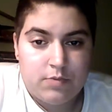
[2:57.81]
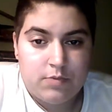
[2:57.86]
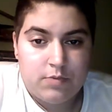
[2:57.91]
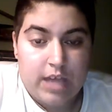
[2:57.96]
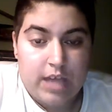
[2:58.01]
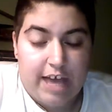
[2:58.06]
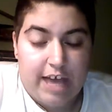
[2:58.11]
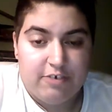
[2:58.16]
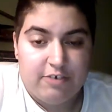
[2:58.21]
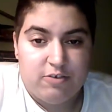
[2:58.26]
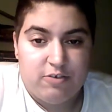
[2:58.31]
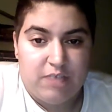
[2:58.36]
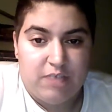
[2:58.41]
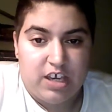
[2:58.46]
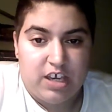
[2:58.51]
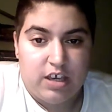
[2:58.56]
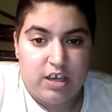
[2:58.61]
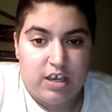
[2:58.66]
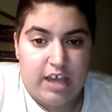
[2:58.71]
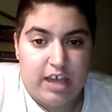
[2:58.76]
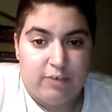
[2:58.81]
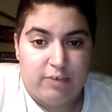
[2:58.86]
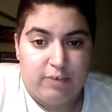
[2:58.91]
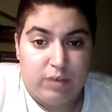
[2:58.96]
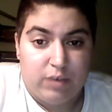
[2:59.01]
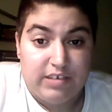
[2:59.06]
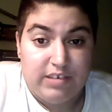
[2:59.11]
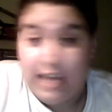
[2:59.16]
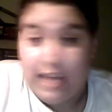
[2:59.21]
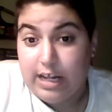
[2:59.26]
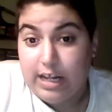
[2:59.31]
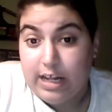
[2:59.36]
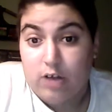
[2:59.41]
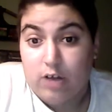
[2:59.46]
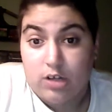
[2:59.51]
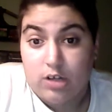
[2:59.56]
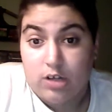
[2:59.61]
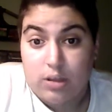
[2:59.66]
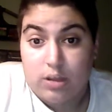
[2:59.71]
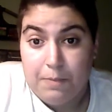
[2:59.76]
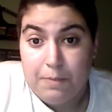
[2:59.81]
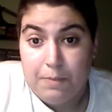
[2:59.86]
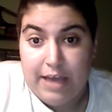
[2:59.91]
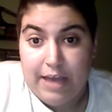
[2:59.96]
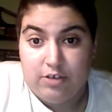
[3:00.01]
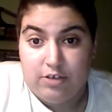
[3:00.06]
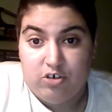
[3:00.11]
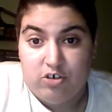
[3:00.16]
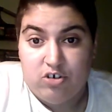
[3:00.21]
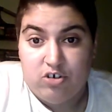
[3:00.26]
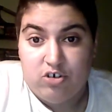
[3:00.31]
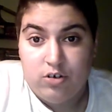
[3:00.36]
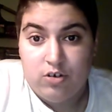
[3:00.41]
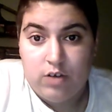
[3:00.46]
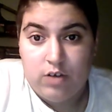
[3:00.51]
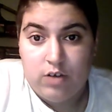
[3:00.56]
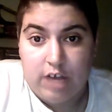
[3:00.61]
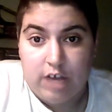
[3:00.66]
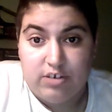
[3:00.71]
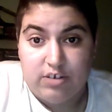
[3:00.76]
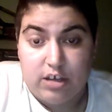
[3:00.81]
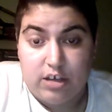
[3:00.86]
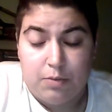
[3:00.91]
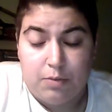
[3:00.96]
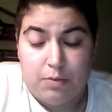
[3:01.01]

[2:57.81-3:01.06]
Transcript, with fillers: asked me as we sat out on the bench outside the